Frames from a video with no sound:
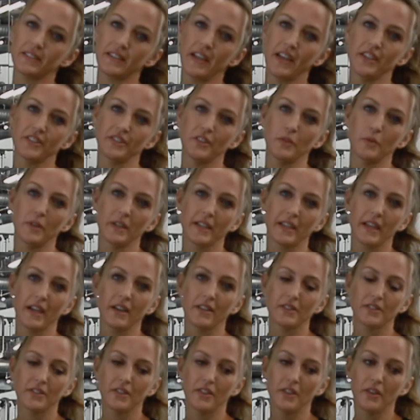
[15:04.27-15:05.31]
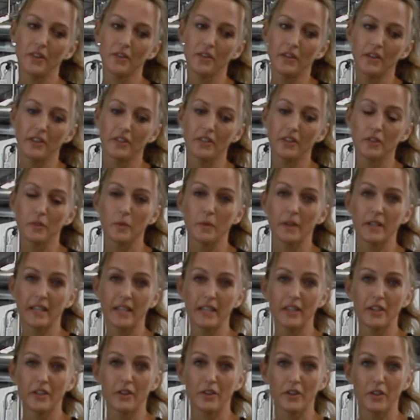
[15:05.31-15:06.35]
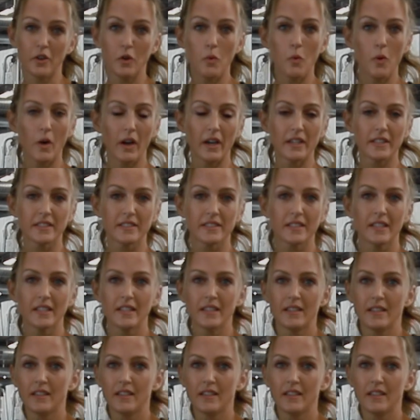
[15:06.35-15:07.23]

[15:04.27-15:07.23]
as you work out so you are not working your quads.